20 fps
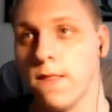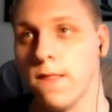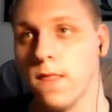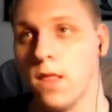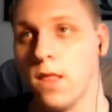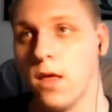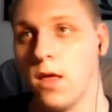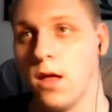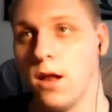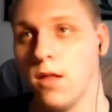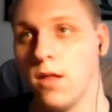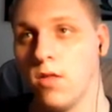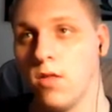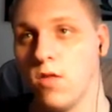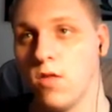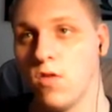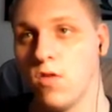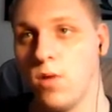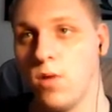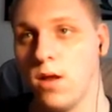And let's
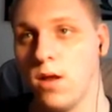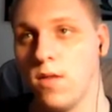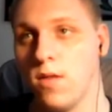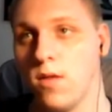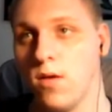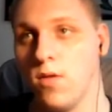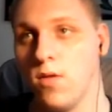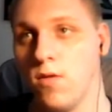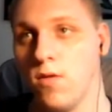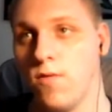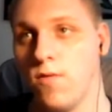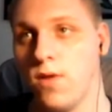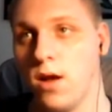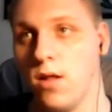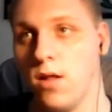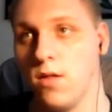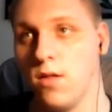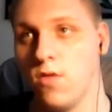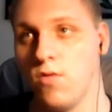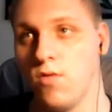just wait until the
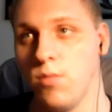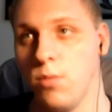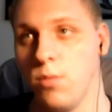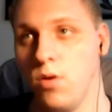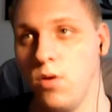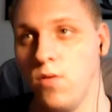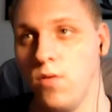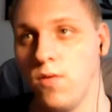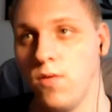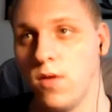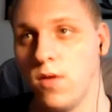file is removed.